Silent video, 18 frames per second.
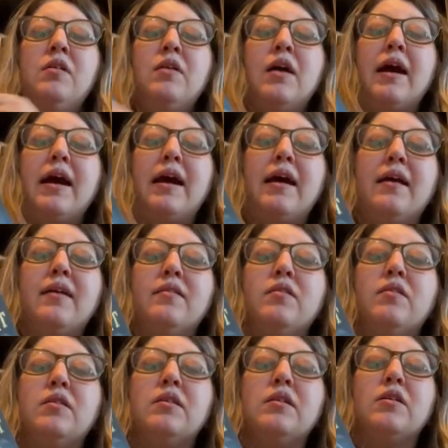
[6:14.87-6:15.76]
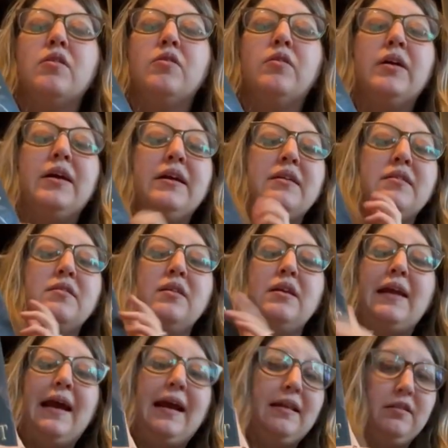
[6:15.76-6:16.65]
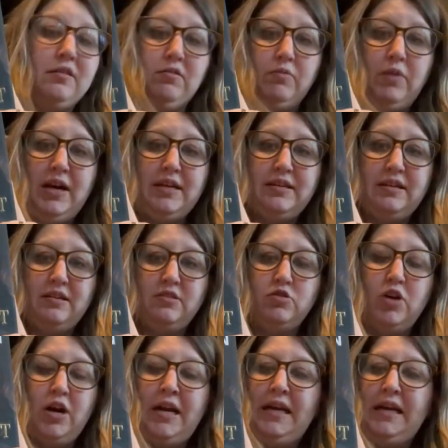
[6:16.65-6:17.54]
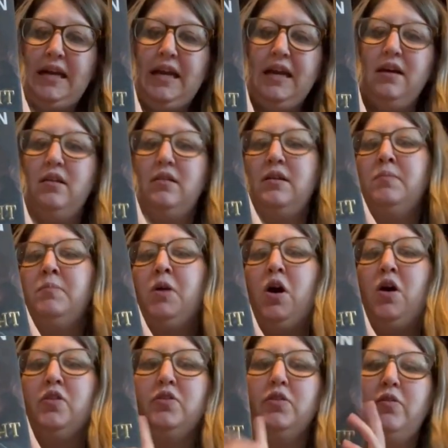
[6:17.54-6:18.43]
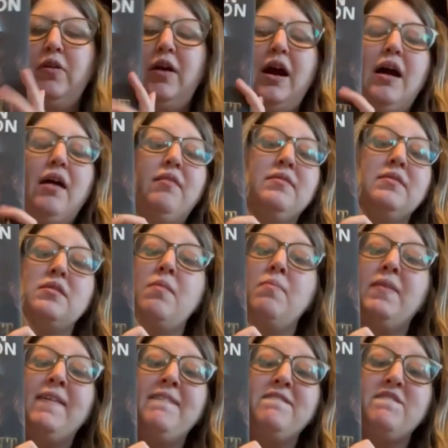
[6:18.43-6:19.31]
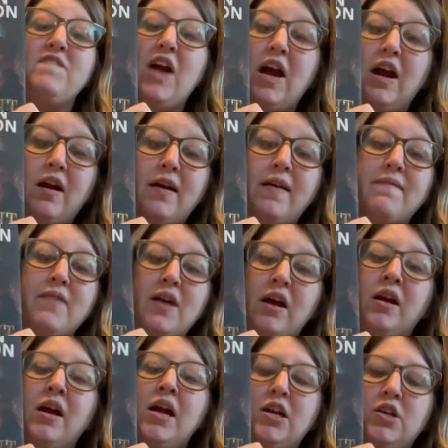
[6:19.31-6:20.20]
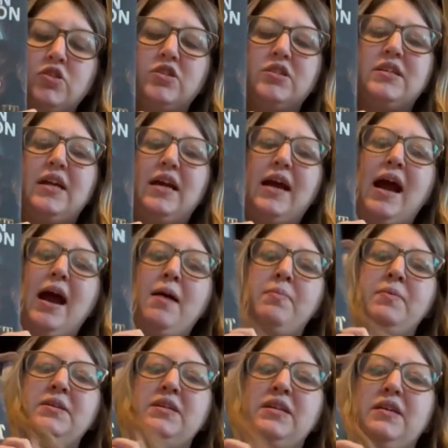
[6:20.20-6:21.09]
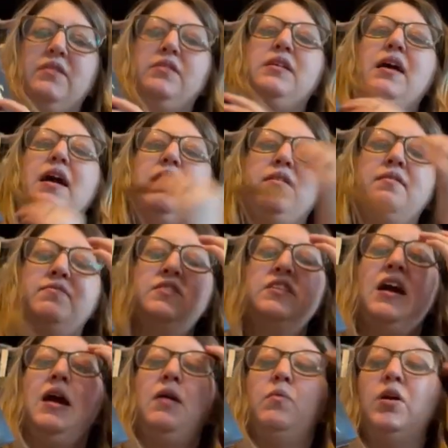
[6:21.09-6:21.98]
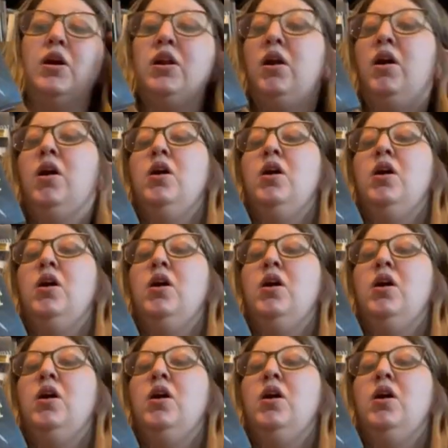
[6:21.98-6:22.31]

and there is an alien race that's trying to kill them called the Krell, and something very, very interesting happened in the end of Skyward,